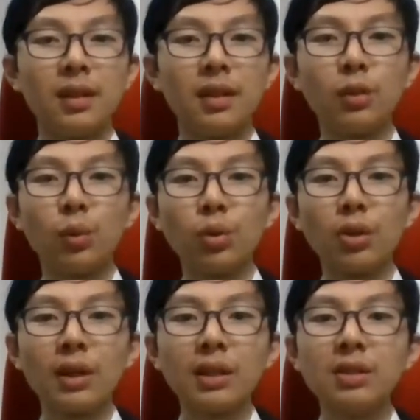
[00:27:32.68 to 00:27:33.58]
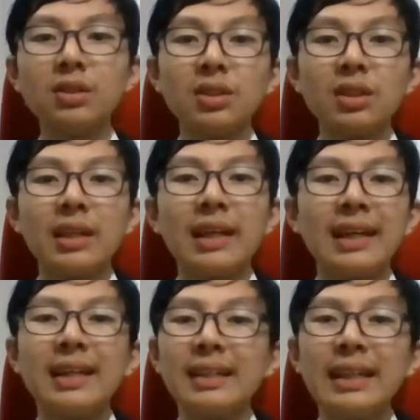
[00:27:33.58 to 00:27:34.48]
who learns
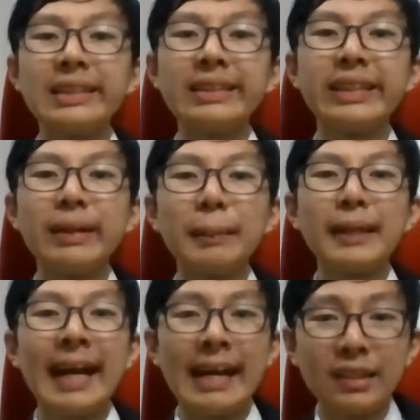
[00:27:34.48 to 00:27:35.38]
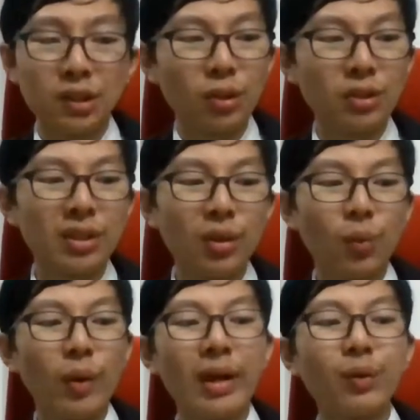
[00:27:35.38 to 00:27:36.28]
a lesson but kind of throws it
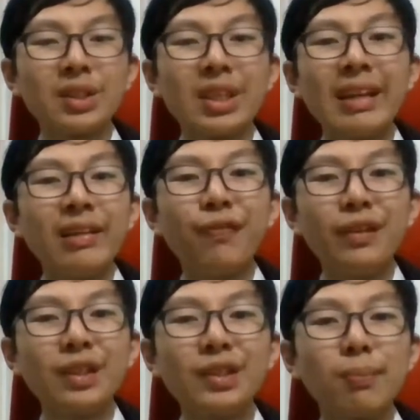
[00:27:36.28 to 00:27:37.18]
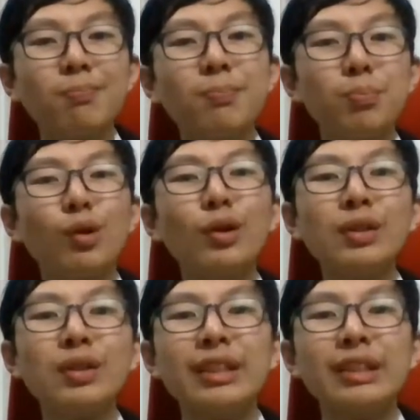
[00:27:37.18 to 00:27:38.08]
away, which kind of feels
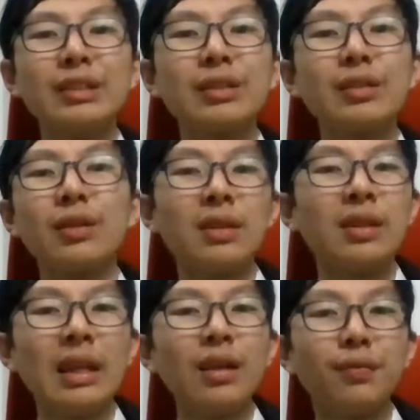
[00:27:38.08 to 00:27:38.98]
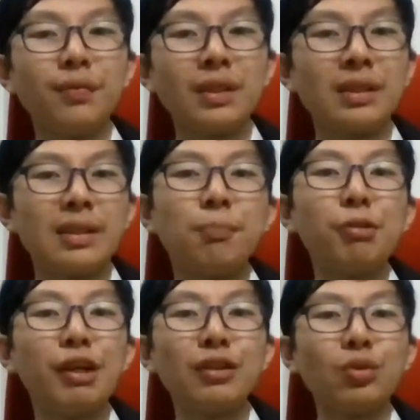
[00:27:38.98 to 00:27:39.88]
pointless delving
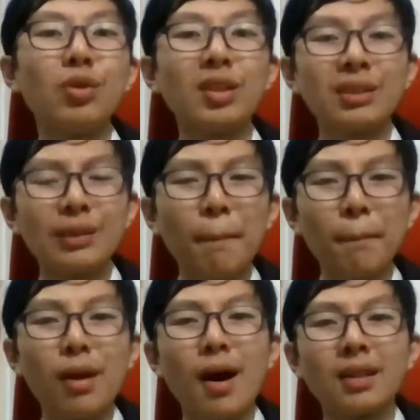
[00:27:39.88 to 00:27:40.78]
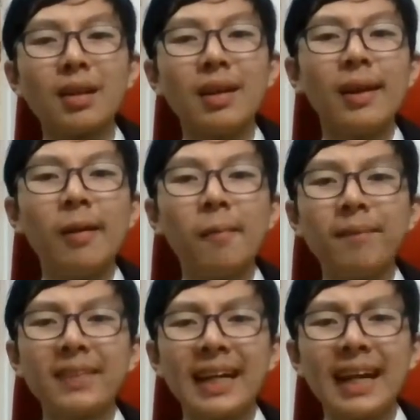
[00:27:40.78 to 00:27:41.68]
deeper into the subplot.
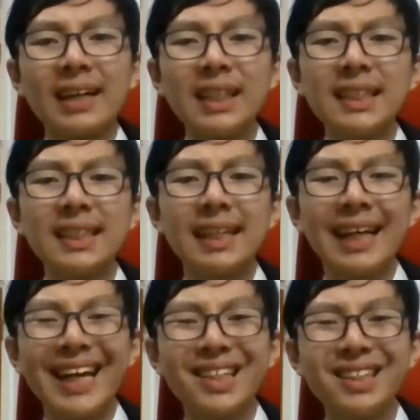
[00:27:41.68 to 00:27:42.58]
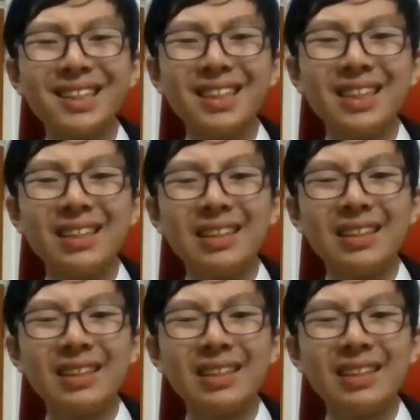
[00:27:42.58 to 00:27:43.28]
I really, I really,